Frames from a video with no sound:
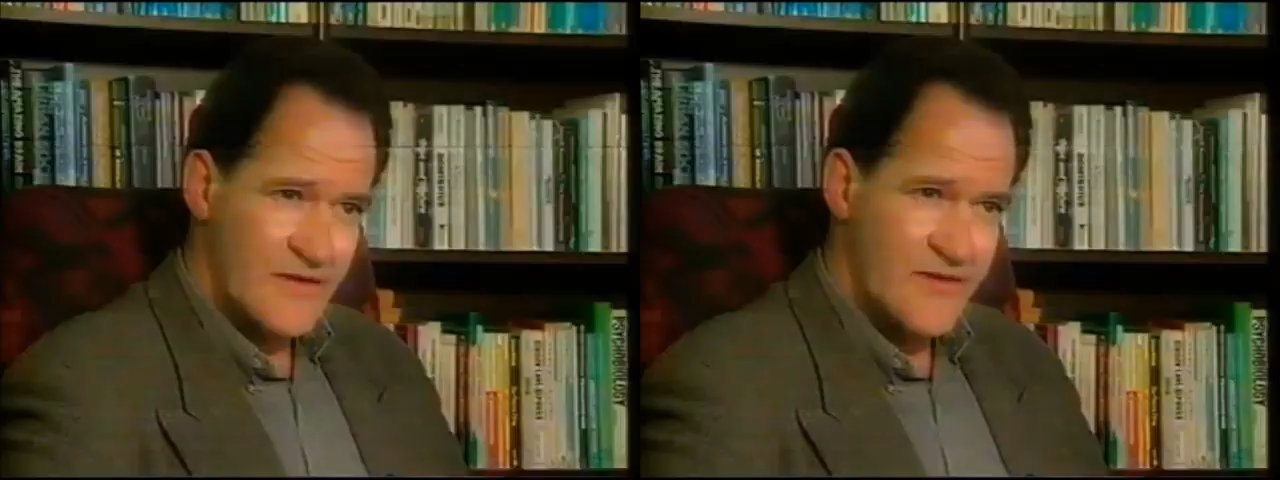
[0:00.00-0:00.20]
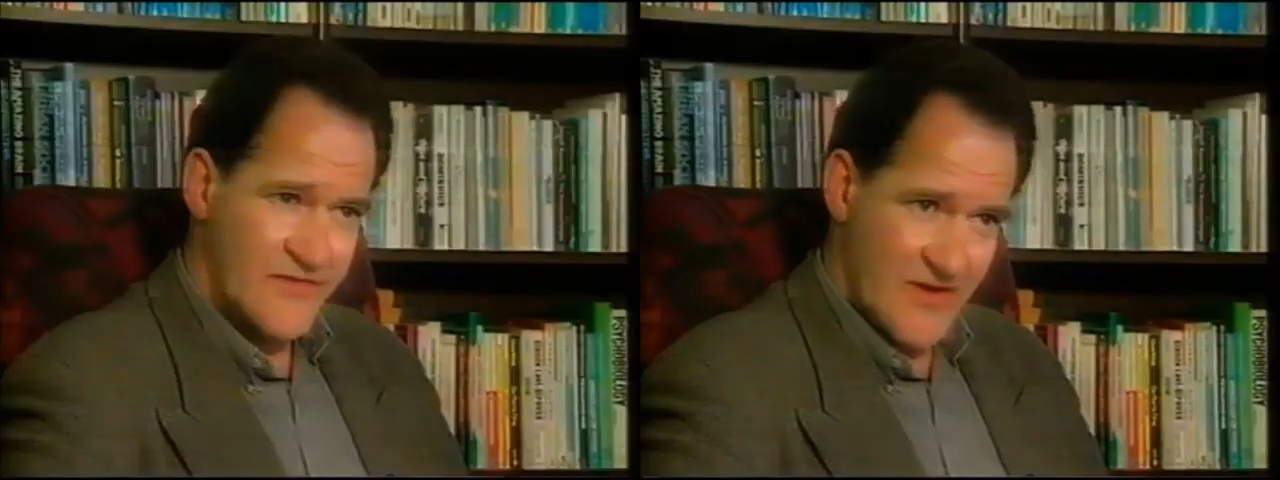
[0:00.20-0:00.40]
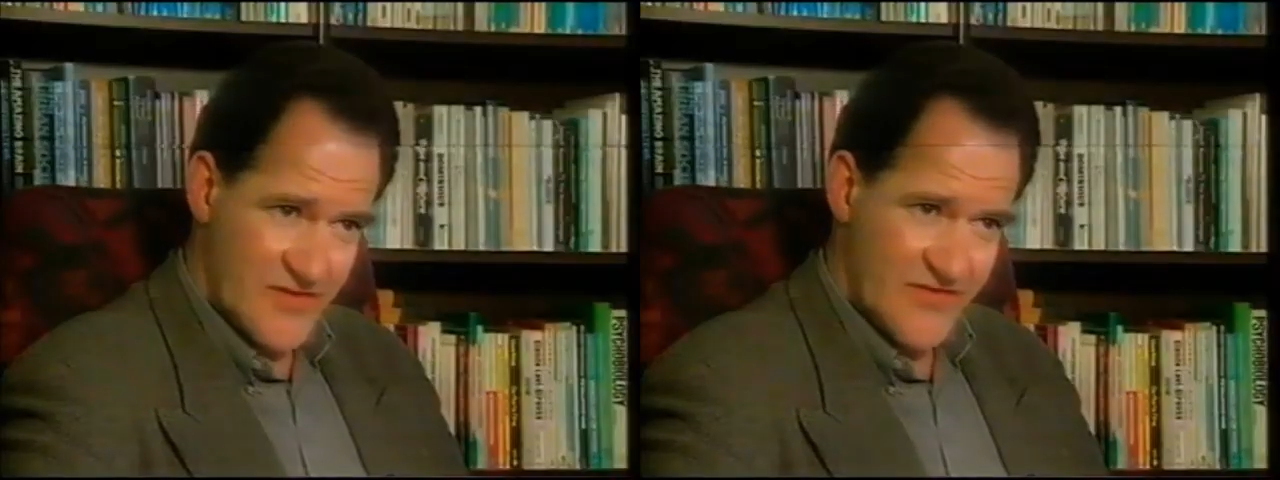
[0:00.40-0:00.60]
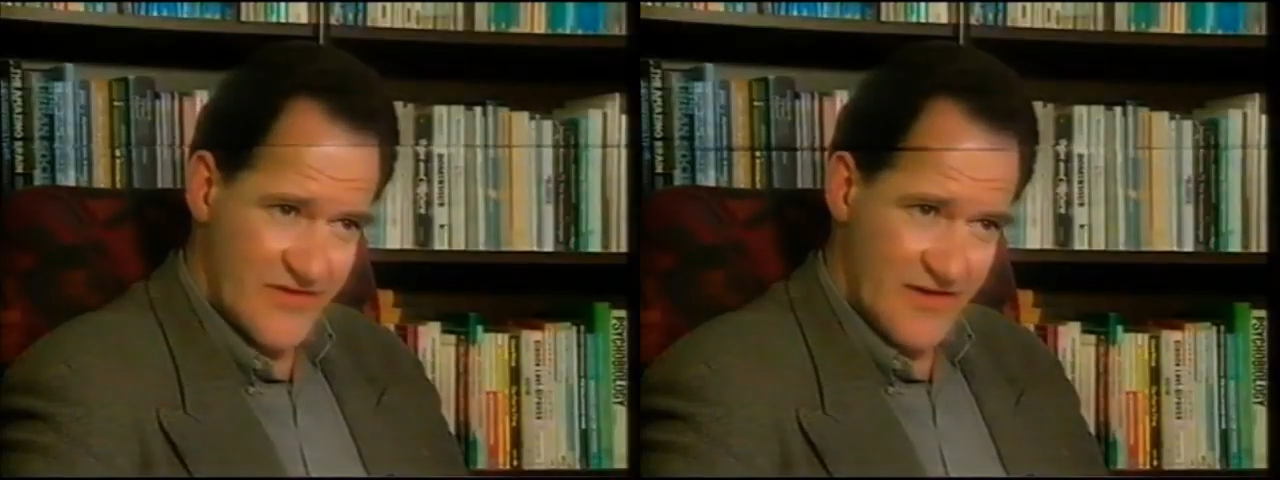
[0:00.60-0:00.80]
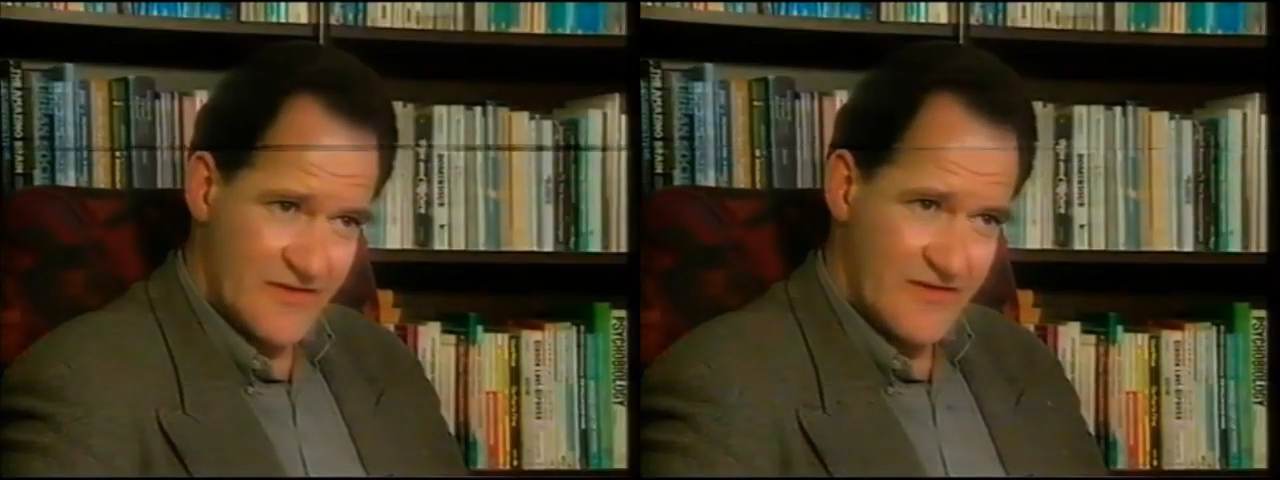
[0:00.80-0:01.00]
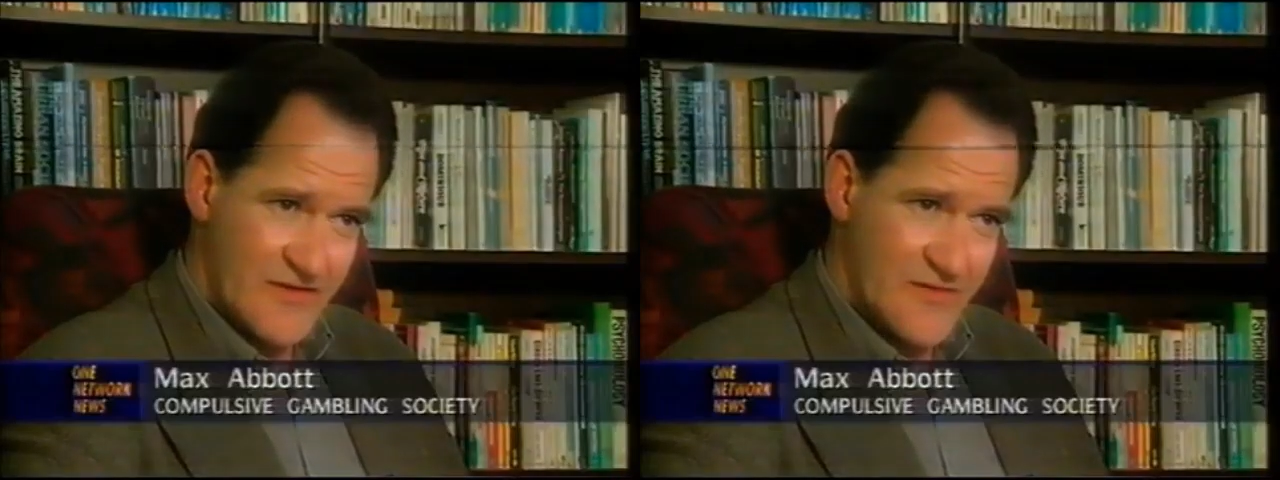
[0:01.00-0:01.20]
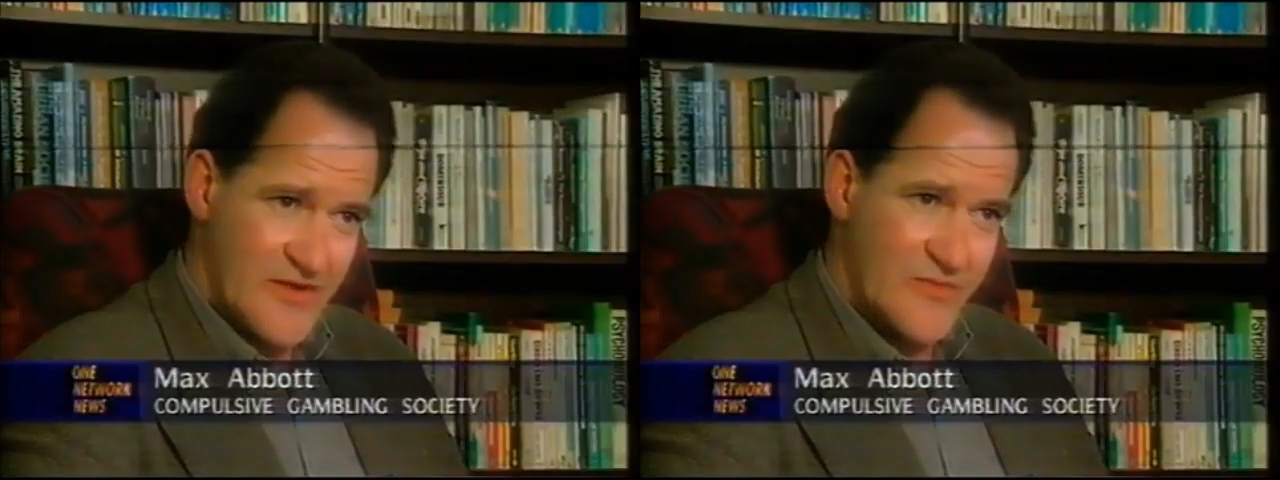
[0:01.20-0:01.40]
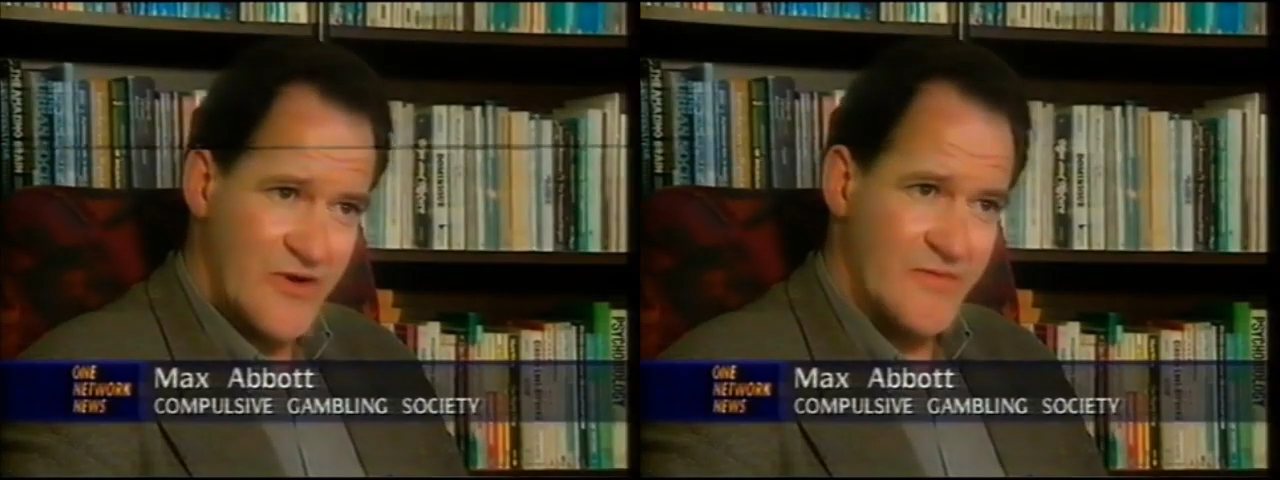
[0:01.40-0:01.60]
To some extent, it'll
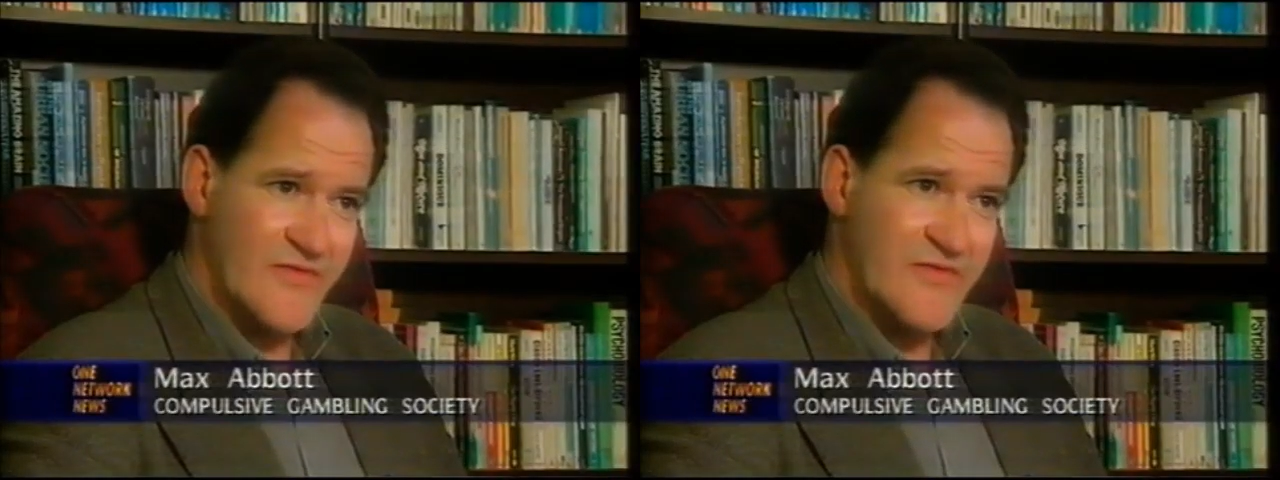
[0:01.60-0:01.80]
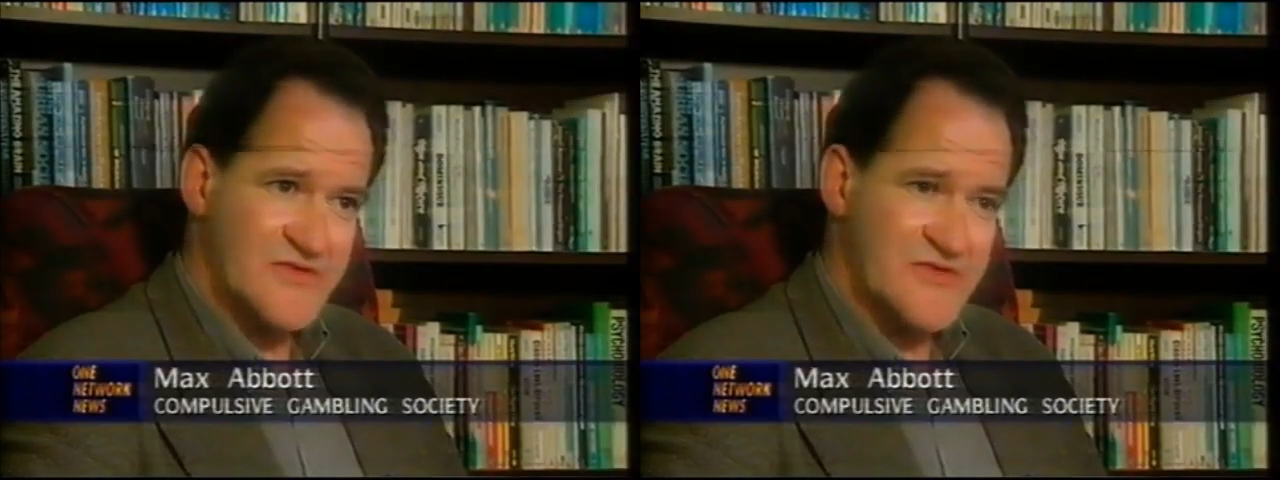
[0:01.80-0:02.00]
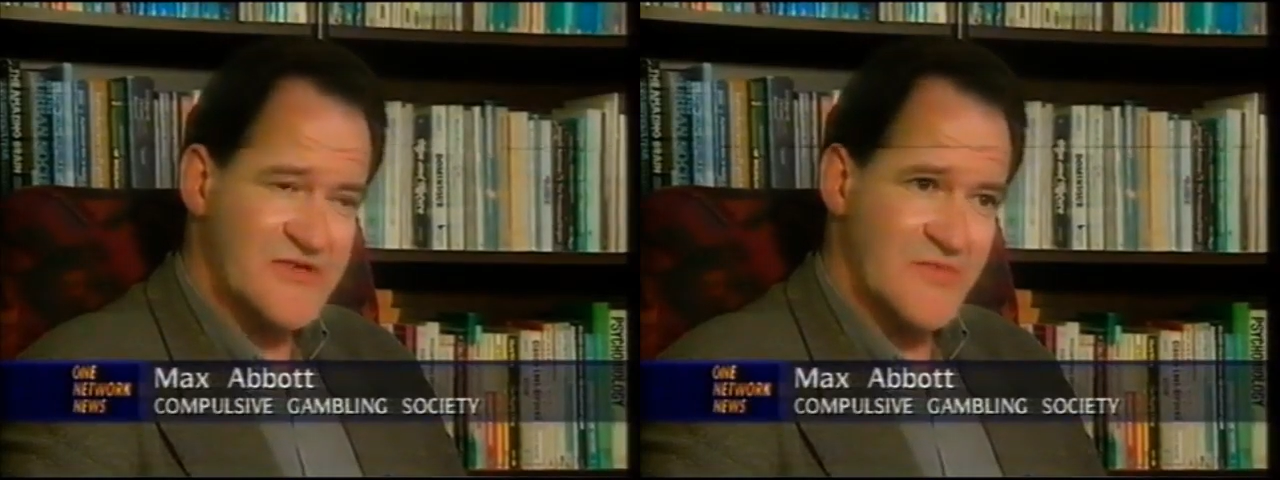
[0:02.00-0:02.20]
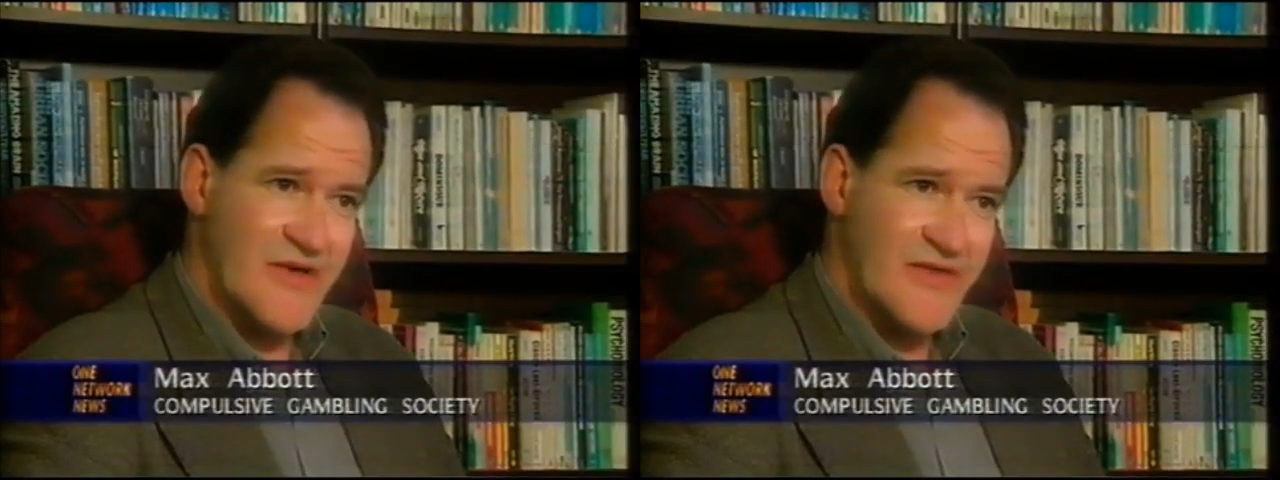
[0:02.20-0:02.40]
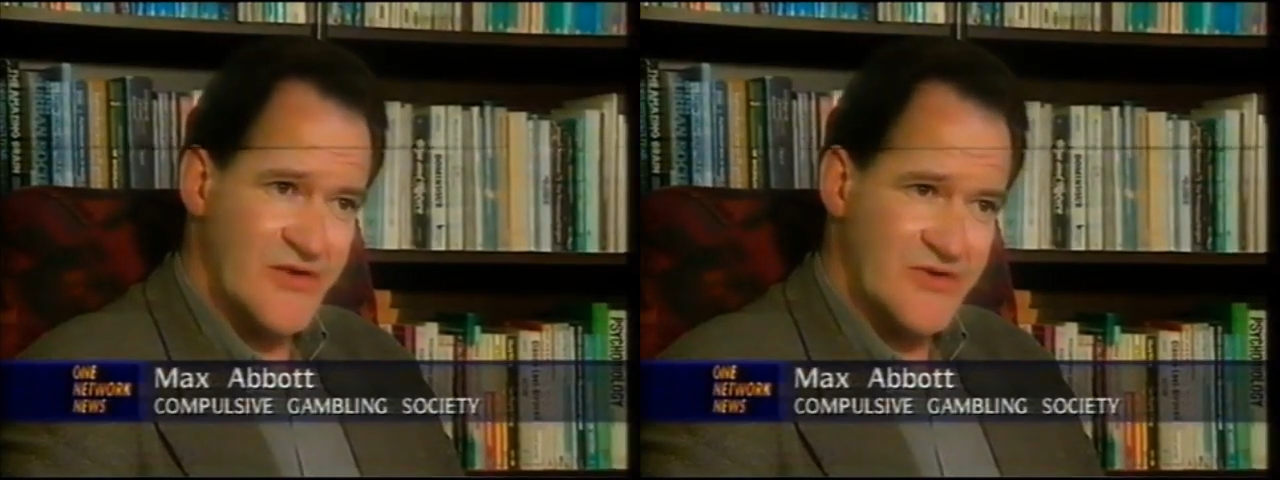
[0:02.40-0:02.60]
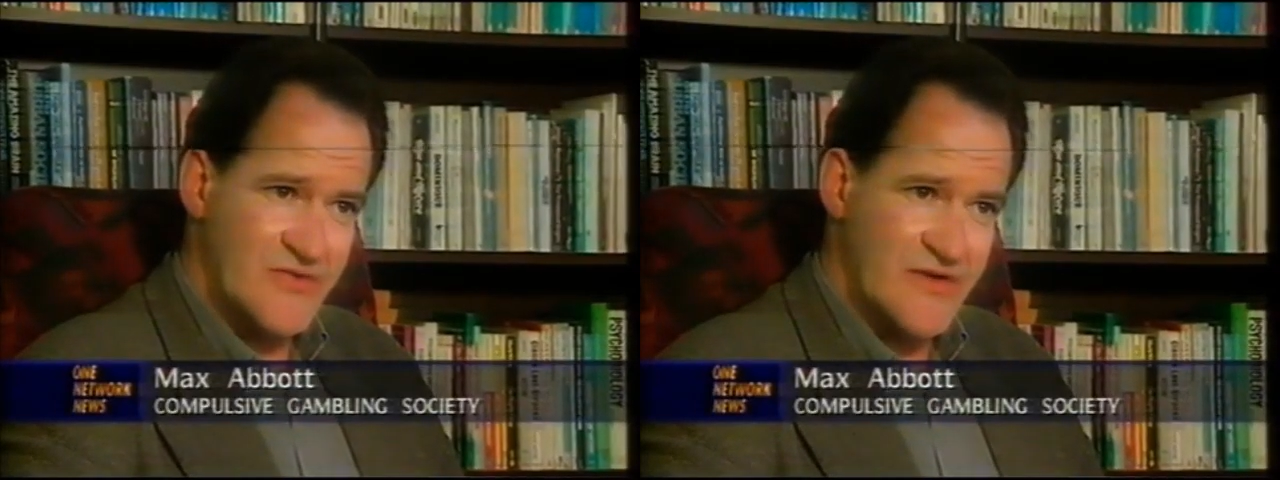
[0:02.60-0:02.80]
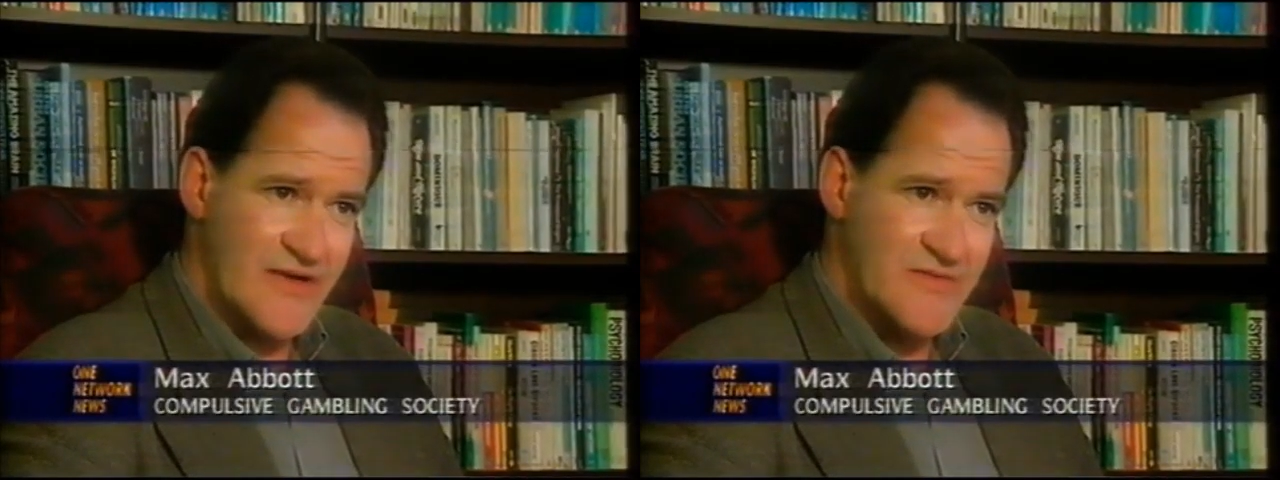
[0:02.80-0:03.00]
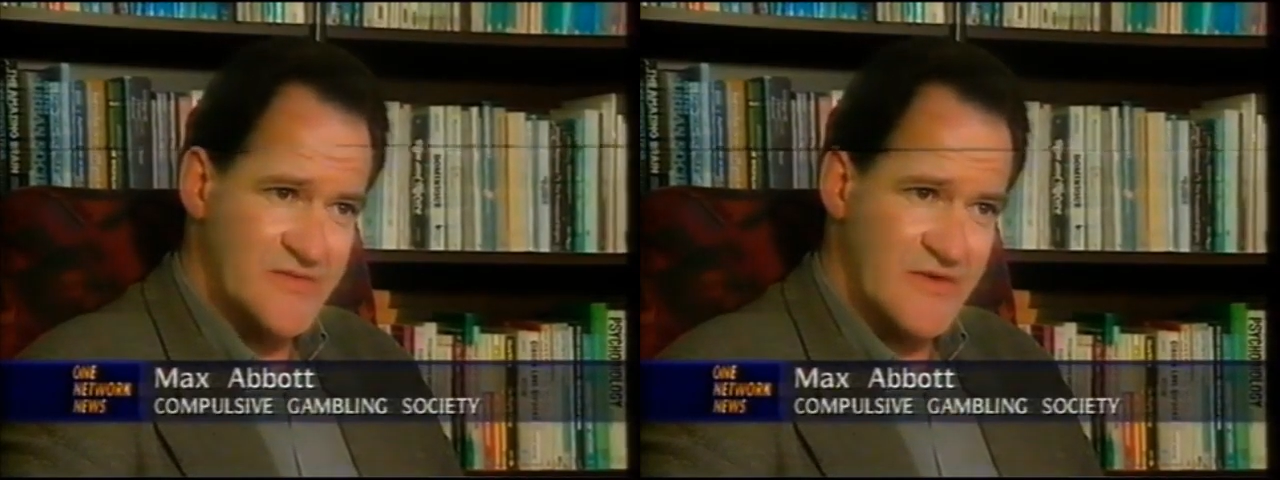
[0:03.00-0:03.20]
be a problem for existing pathological gamblers,